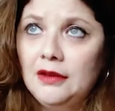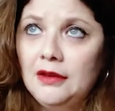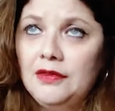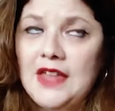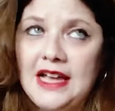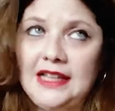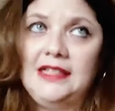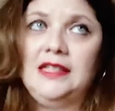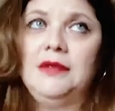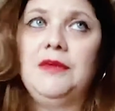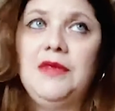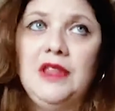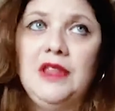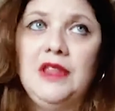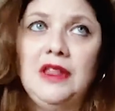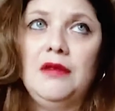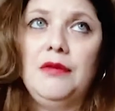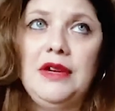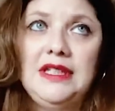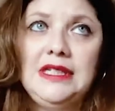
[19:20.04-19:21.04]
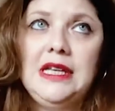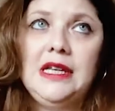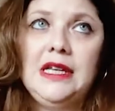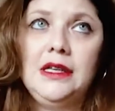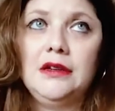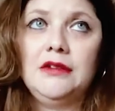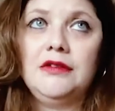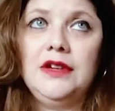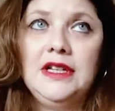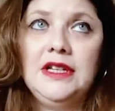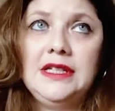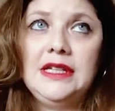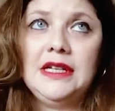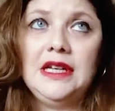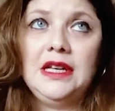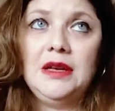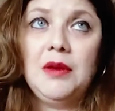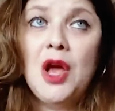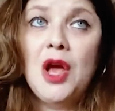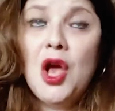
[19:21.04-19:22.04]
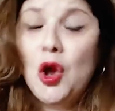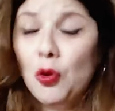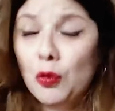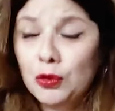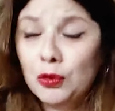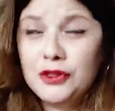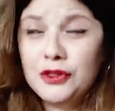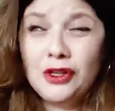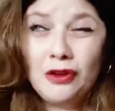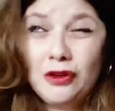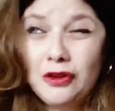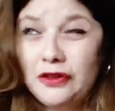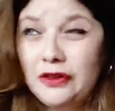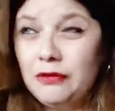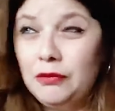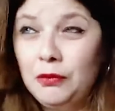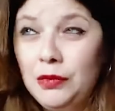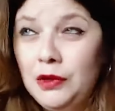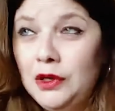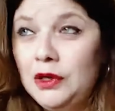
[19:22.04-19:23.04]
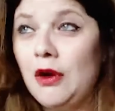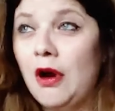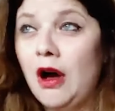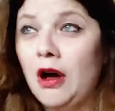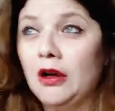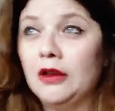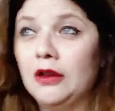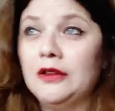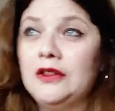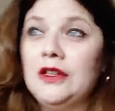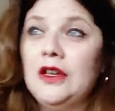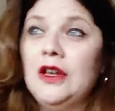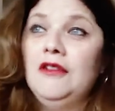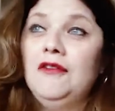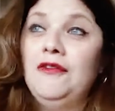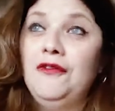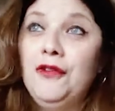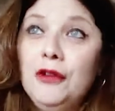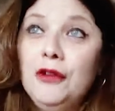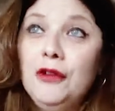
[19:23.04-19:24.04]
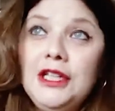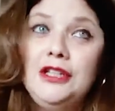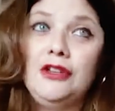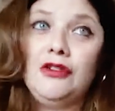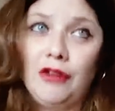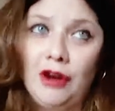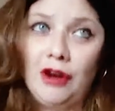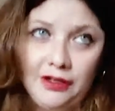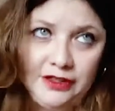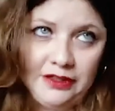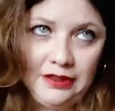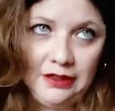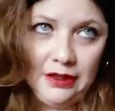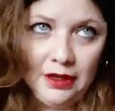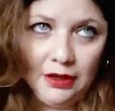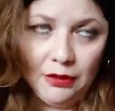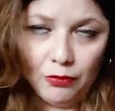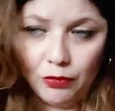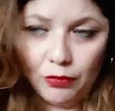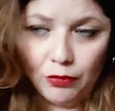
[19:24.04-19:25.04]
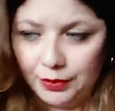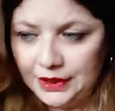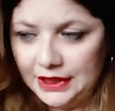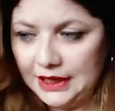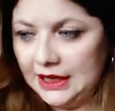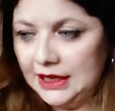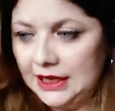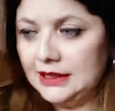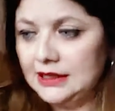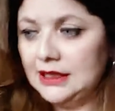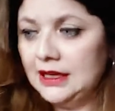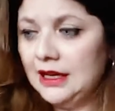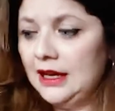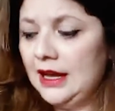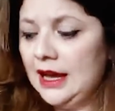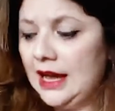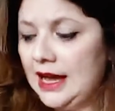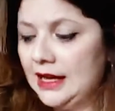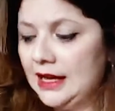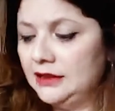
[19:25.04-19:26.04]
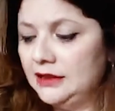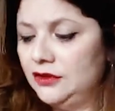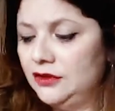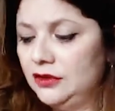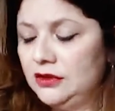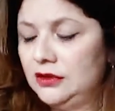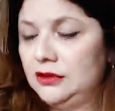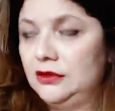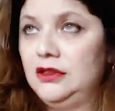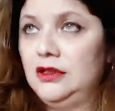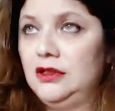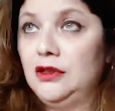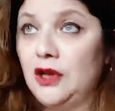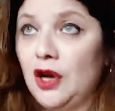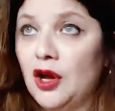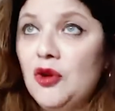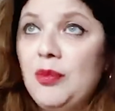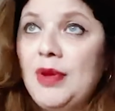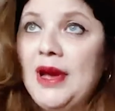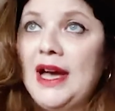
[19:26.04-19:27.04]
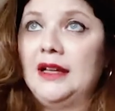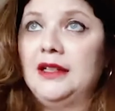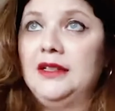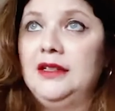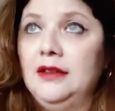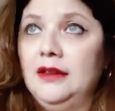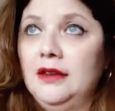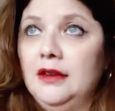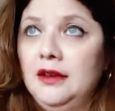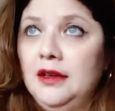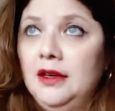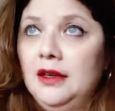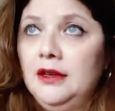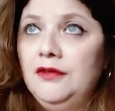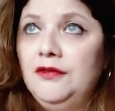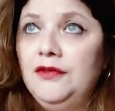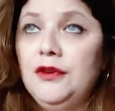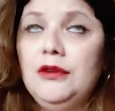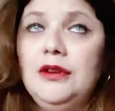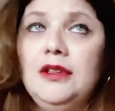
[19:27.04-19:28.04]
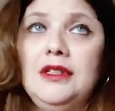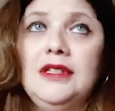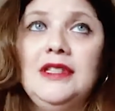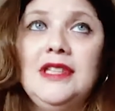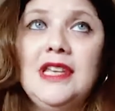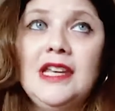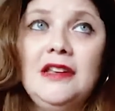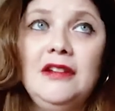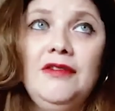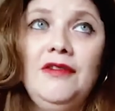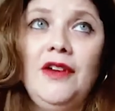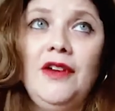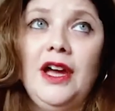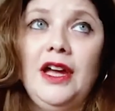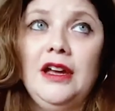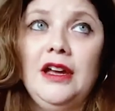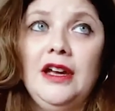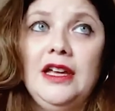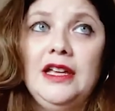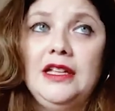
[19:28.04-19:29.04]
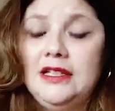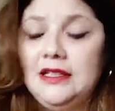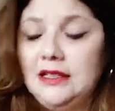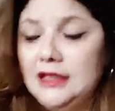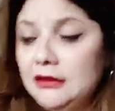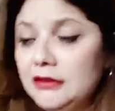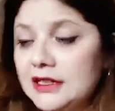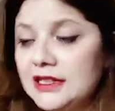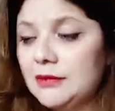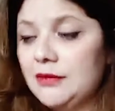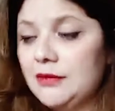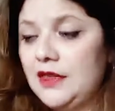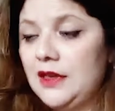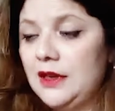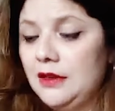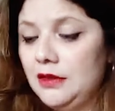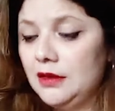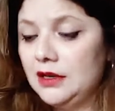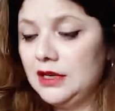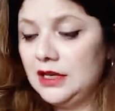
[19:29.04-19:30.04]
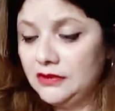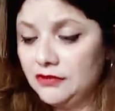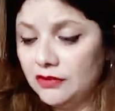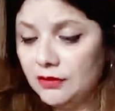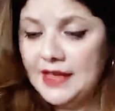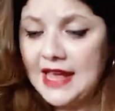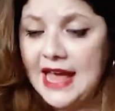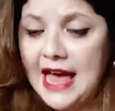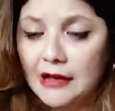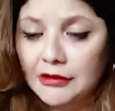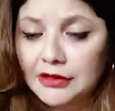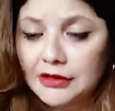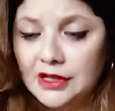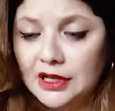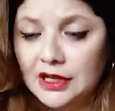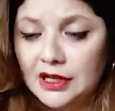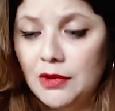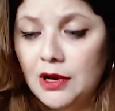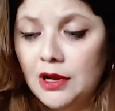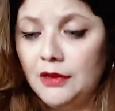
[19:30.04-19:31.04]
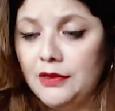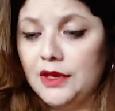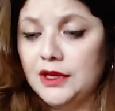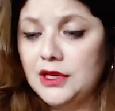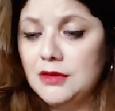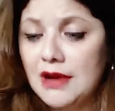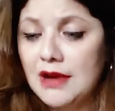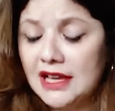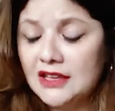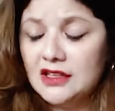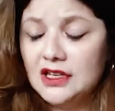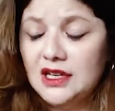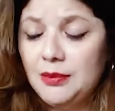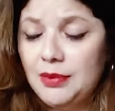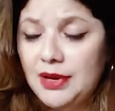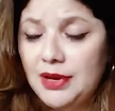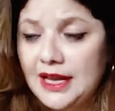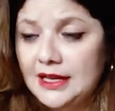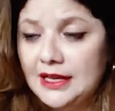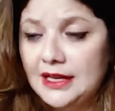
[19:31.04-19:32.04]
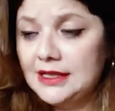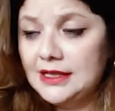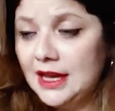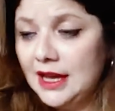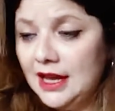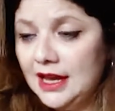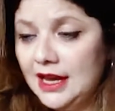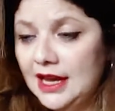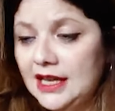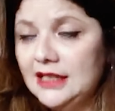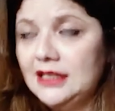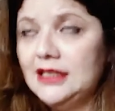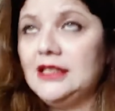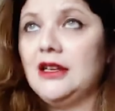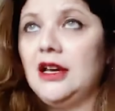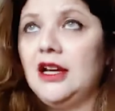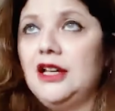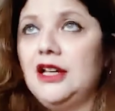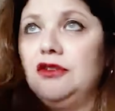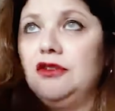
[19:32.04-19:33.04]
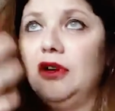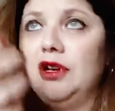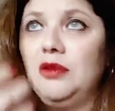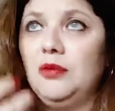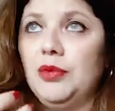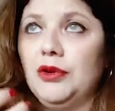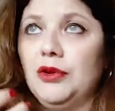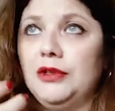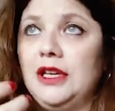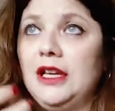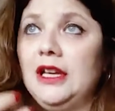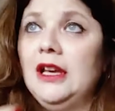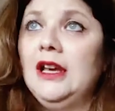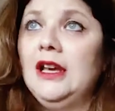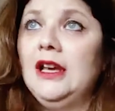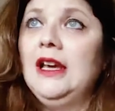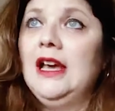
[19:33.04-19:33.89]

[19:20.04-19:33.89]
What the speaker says: that's something that we're seeing increasingly, also because we can't fully trust what we eat. And just to go back to food as a signifier, it's still something that is from the outside world that you actually place inside your own body.